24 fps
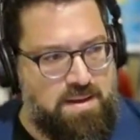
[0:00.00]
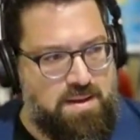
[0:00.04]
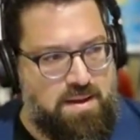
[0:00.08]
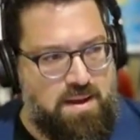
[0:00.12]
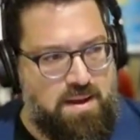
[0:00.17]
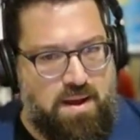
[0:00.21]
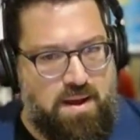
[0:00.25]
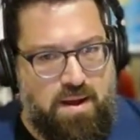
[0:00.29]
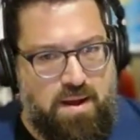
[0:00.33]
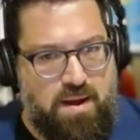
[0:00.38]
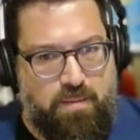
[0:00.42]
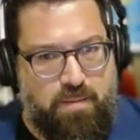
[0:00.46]

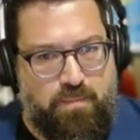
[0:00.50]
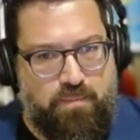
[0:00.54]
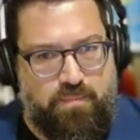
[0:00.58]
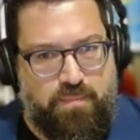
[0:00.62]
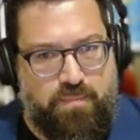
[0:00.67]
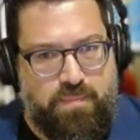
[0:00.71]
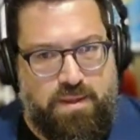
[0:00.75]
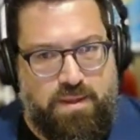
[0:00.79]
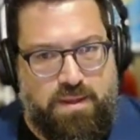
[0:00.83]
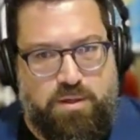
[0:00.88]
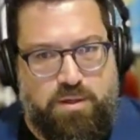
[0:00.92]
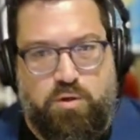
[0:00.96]

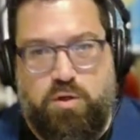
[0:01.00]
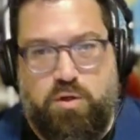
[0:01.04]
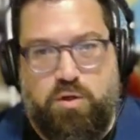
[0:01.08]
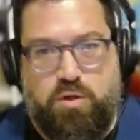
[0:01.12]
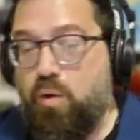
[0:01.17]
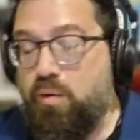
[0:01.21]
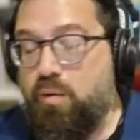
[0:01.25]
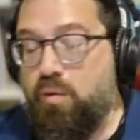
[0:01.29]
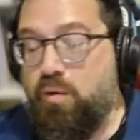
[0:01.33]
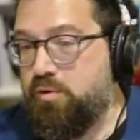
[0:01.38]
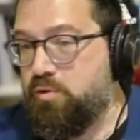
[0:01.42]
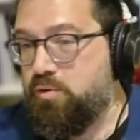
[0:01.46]
And you can
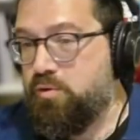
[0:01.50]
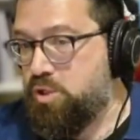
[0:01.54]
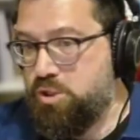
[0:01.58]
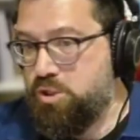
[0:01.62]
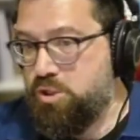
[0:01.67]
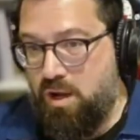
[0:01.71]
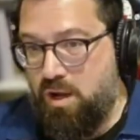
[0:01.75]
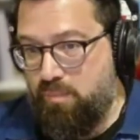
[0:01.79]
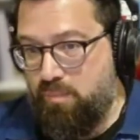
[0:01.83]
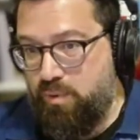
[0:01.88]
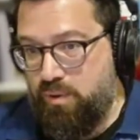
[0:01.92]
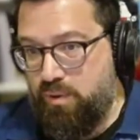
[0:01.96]
also just
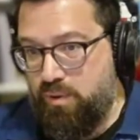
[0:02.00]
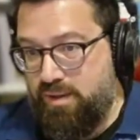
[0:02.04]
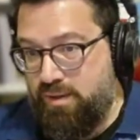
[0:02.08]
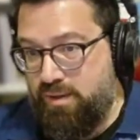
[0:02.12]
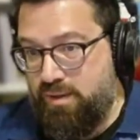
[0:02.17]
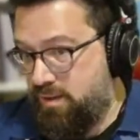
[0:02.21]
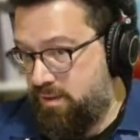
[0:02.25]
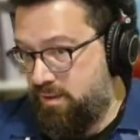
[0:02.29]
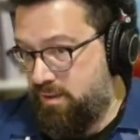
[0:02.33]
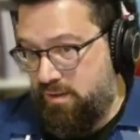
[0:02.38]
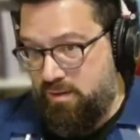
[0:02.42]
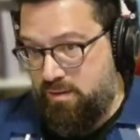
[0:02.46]
upload
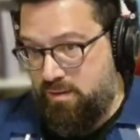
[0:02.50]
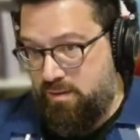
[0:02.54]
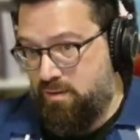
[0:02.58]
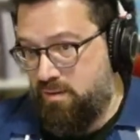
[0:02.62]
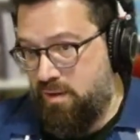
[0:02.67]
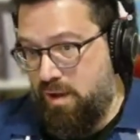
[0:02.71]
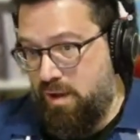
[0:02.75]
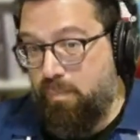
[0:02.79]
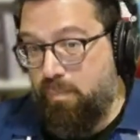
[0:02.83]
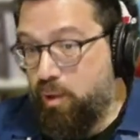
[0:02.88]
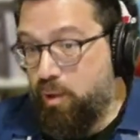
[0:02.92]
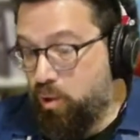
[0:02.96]

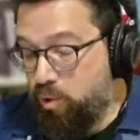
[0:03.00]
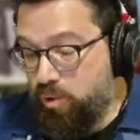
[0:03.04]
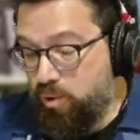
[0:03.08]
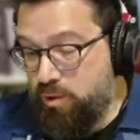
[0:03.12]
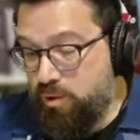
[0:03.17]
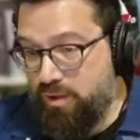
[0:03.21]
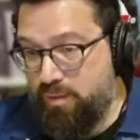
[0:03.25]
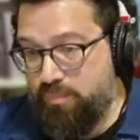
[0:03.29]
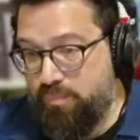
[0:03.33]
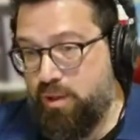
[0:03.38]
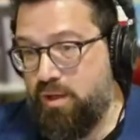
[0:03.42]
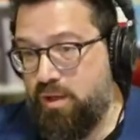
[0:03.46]

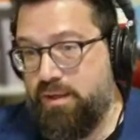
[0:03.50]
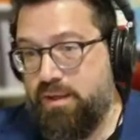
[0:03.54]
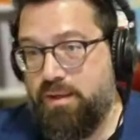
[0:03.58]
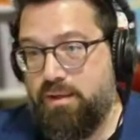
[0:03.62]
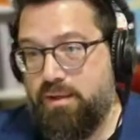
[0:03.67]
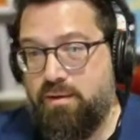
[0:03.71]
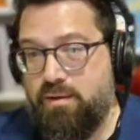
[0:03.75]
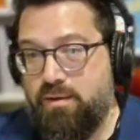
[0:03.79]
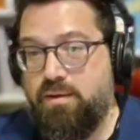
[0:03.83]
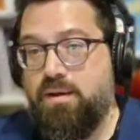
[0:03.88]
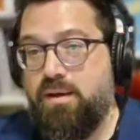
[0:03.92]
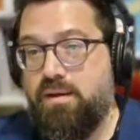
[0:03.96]
a
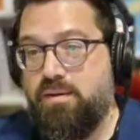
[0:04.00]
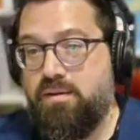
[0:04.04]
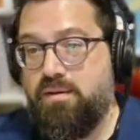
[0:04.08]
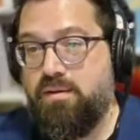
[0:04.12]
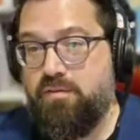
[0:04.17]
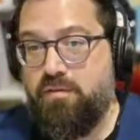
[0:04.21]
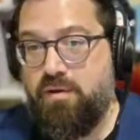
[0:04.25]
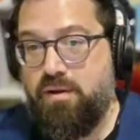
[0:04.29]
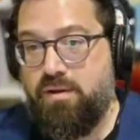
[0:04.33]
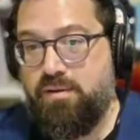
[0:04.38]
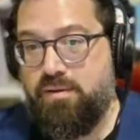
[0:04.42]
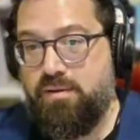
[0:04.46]
plugin
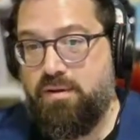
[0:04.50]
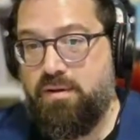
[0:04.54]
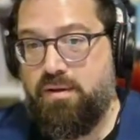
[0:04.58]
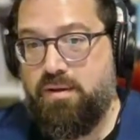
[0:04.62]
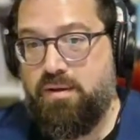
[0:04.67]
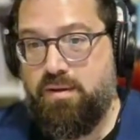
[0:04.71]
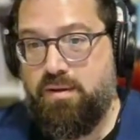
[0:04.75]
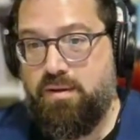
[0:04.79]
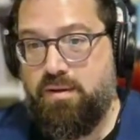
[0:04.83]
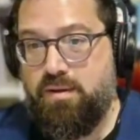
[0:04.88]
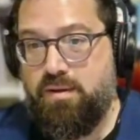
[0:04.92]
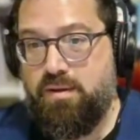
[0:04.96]
as
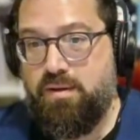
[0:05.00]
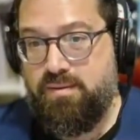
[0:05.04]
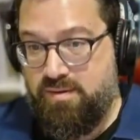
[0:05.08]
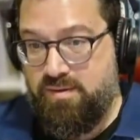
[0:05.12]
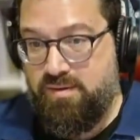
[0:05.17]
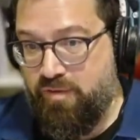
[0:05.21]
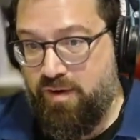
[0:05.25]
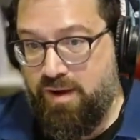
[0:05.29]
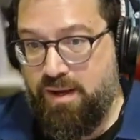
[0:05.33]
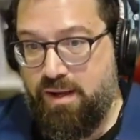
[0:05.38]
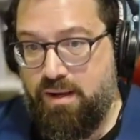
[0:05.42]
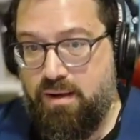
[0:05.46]
a zip
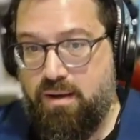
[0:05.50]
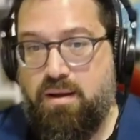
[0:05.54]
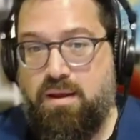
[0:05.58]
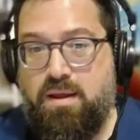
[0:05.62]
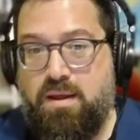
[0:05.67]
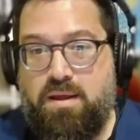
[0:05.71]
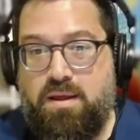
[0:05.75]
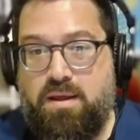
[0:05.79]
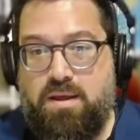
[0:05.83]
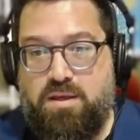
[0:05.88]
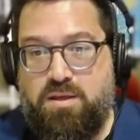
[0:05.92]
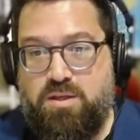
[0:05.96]
file.
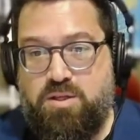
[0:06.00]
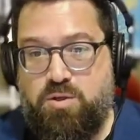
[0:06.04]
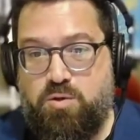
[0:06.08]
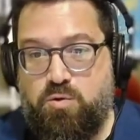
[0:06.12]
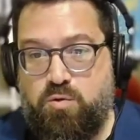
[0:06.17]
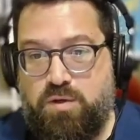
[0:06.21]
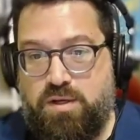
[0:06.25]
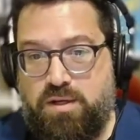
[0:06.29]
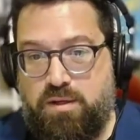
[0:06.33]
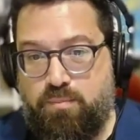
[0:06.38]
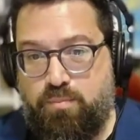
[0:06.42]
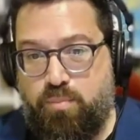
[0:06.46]
You
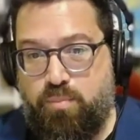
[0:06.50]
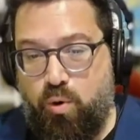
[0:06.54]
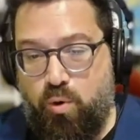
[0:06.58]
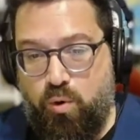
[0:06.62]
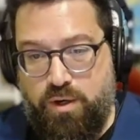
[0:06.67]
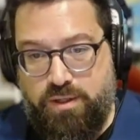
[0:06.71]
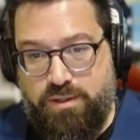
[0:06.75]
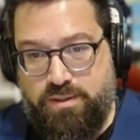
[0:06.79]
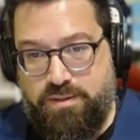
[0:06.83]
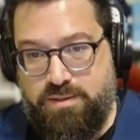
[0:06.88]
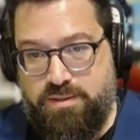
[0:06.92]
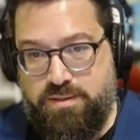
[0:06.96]
can
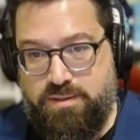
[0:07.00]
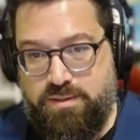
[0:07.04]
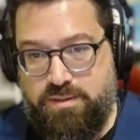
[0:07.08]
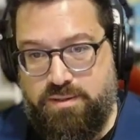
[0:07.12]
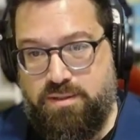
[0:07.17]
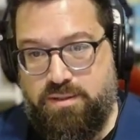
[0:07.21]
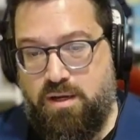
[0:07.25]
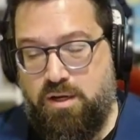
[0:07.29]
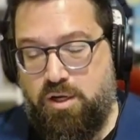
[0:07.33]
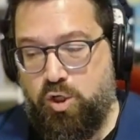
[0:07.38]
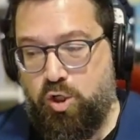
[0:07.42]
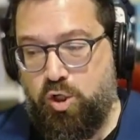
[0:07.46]
point
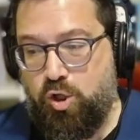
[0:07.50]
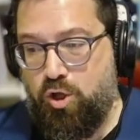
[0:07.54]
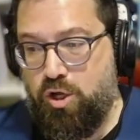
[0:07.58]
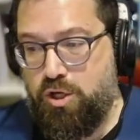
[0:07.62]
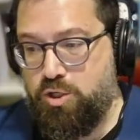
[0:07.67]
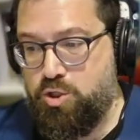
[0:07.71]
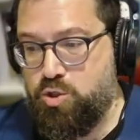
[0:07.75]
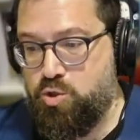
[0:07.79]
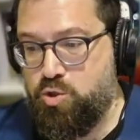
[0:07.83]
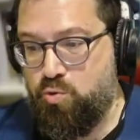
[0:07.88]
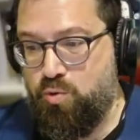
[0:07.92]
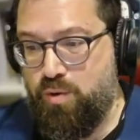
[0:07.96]

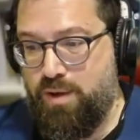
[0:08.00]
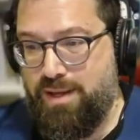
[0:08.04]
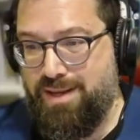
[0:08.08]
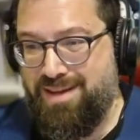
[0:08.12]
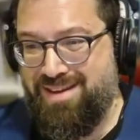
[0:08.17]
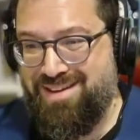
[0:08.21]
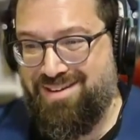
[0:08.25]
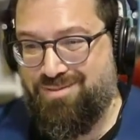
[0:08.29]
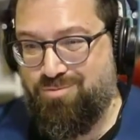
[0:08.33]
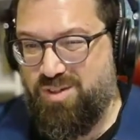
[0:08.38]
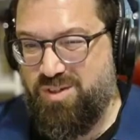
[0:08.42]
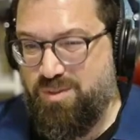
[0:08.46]
Claude to
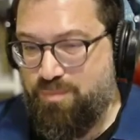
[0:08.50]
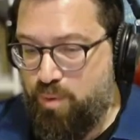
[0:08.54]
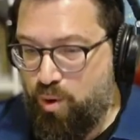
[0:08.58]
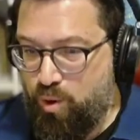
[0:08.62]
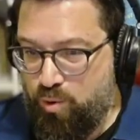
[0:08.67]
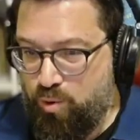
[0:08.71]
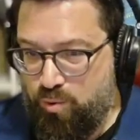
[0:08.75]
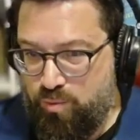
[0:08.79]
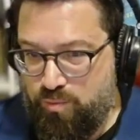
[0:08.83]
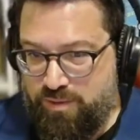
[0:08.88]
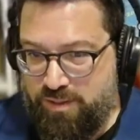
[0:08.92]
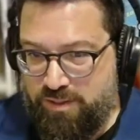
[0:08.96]
a
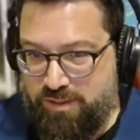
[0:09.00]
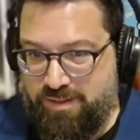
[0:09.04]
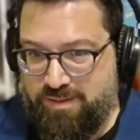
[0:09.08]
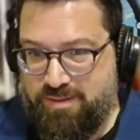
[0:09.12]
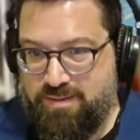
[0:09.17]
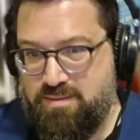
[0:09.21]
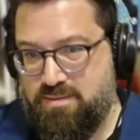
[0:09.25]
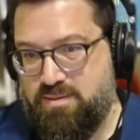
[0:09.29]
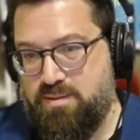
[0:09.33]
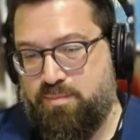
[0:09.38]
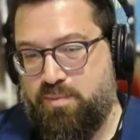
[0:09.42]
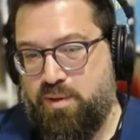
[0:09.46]
repo that
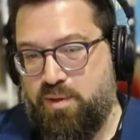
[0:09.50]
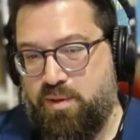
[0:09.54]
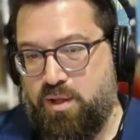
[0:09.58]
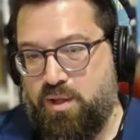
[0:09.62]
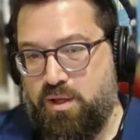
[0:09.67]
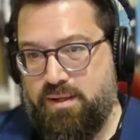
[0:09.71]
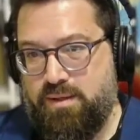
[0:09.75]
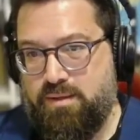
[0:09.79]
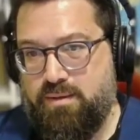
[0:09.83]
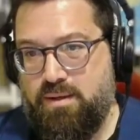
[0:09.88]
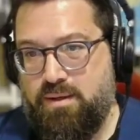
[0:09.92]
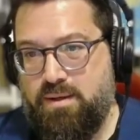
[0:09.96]
contains a
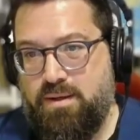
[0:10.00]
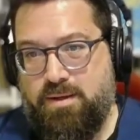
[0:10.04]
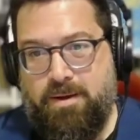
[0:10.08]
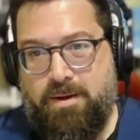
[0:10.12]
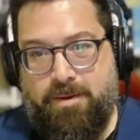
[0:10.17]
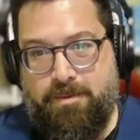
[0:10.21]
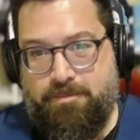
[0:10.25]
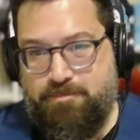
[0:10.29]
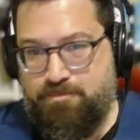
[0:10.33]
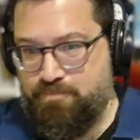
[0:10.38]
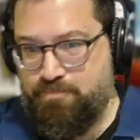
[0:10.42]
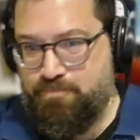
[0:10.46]
plugin,
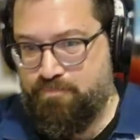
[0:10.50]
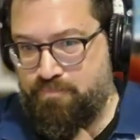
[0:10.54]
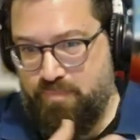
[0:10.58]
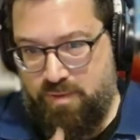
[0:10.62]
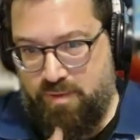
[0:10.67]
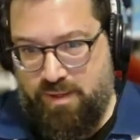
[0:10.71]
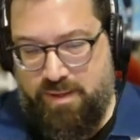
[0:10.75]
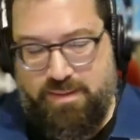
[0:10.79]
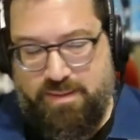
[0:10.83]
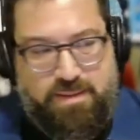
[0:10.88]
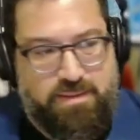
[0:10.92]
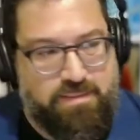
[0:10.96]

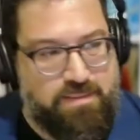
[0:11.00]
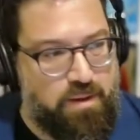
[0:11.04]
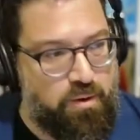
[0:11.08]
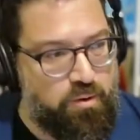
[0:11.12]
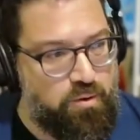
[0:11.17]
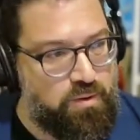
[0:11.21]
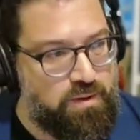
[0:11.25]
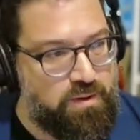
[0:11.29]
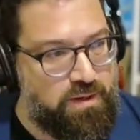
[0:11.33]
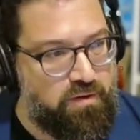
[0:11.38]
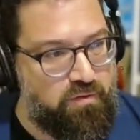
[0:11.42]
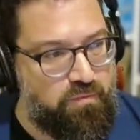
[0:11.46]
and that's how
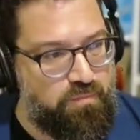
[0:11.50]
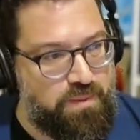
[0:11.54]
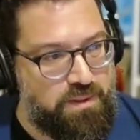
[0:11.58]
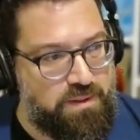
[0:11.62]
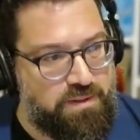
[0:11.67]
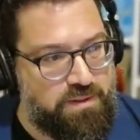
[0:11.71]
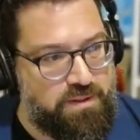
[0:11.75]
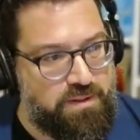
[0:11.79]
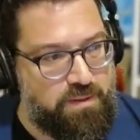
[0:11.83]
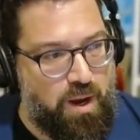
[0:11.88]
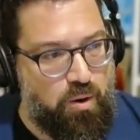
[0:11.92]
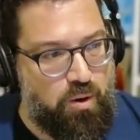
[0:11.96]
you kind of build
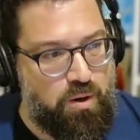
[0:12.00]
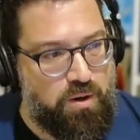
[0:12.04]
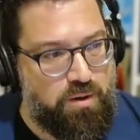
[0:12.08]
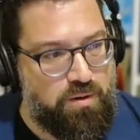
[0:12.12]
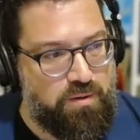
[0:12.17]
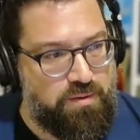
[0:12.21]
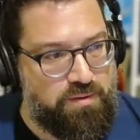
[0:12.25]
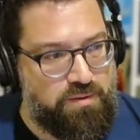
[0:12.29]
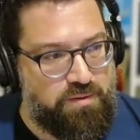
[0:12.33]
the power.